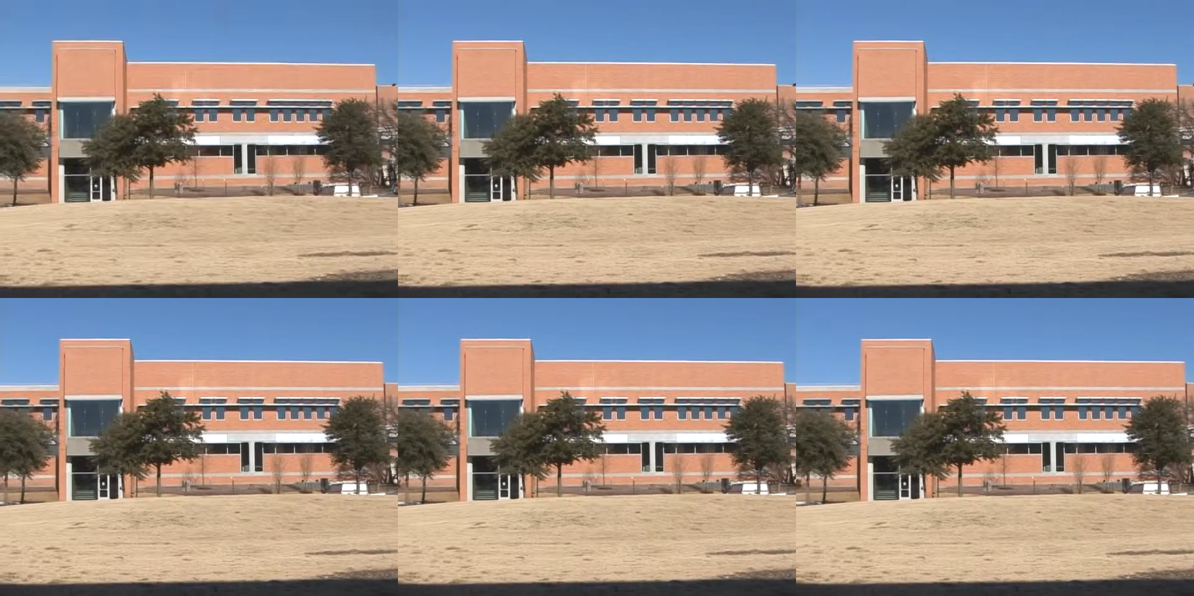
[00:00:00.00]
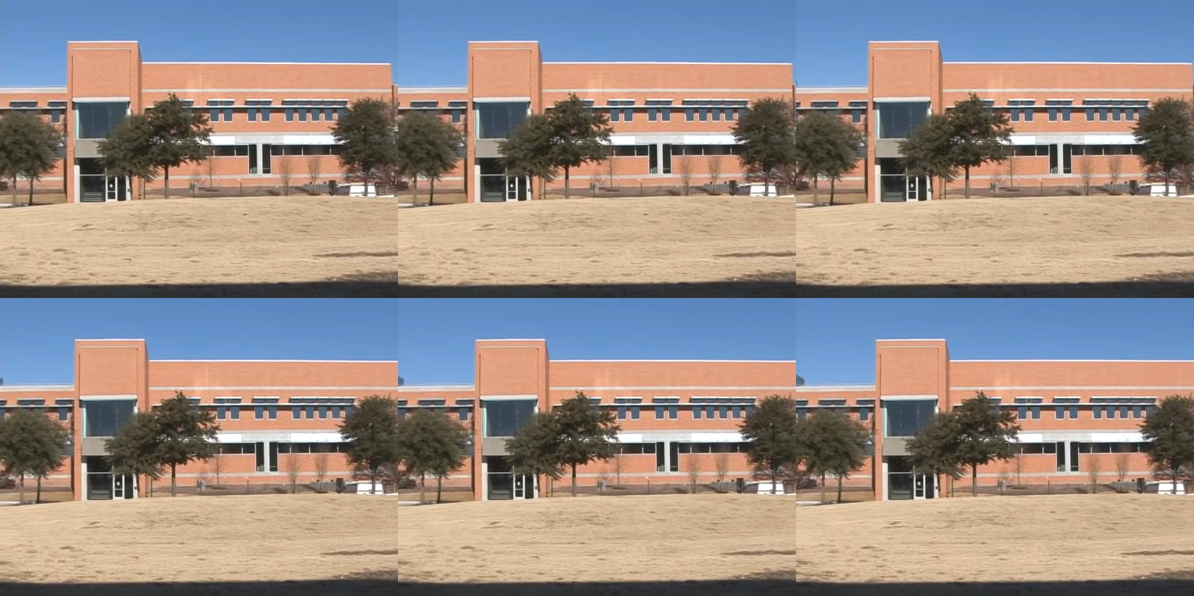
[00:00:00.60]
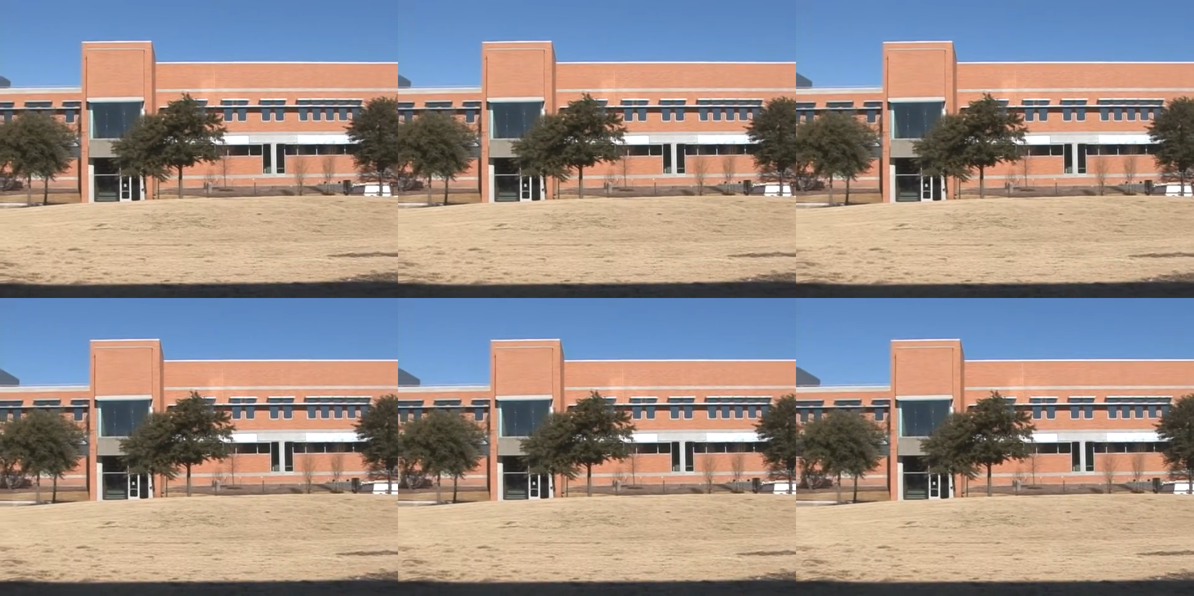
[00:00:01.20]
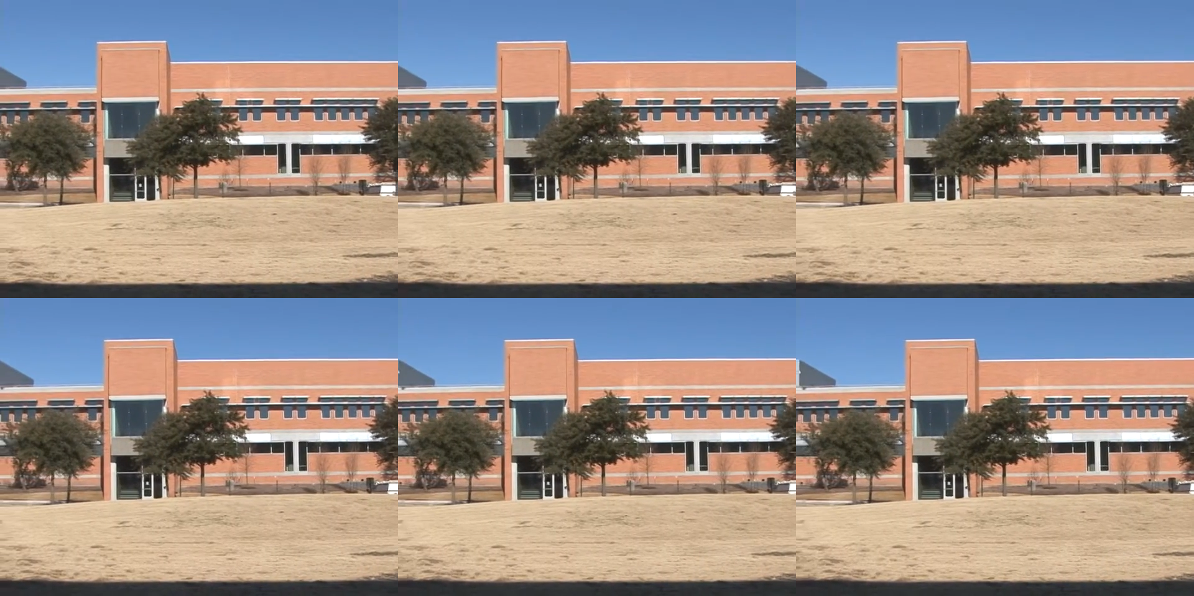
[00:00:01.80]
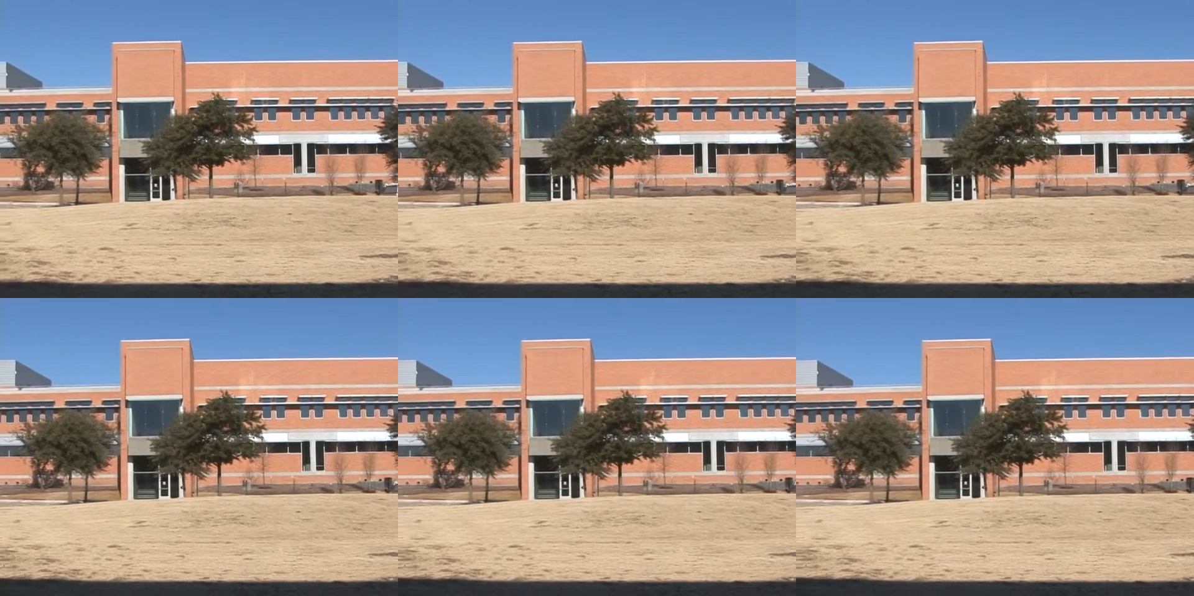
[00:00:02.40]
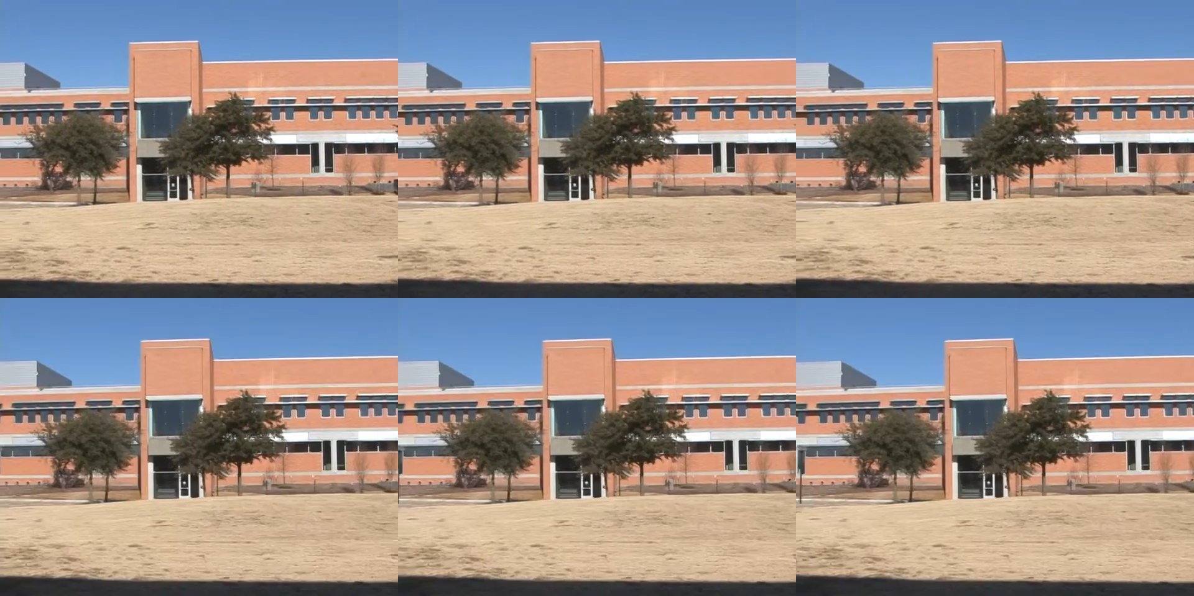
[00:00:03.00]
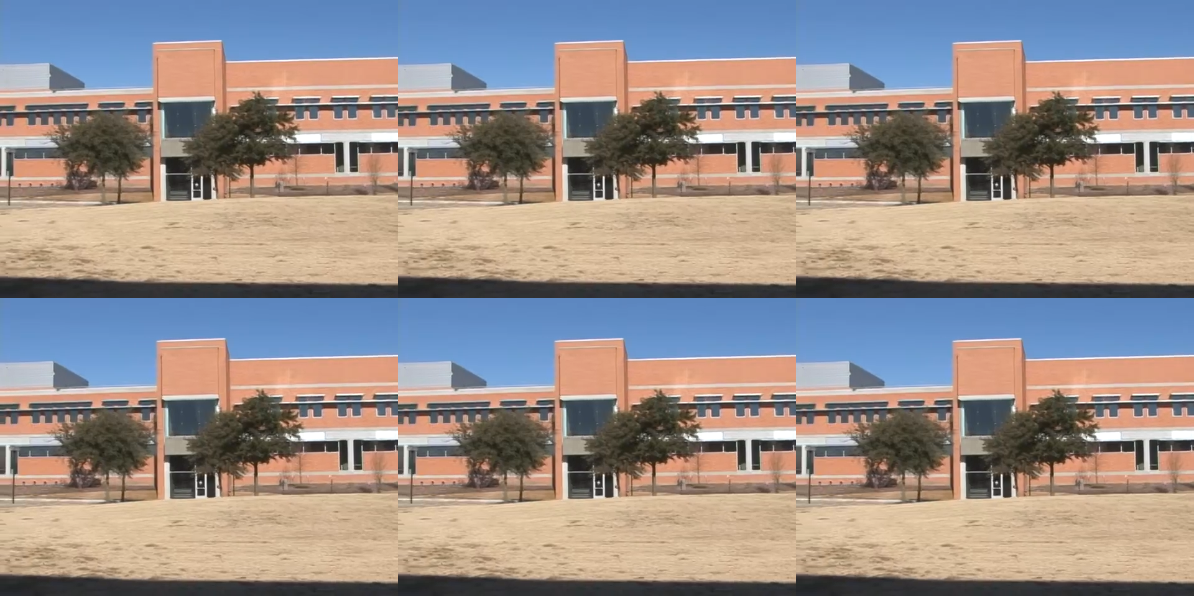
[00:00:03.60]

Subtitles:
(no speaker visible)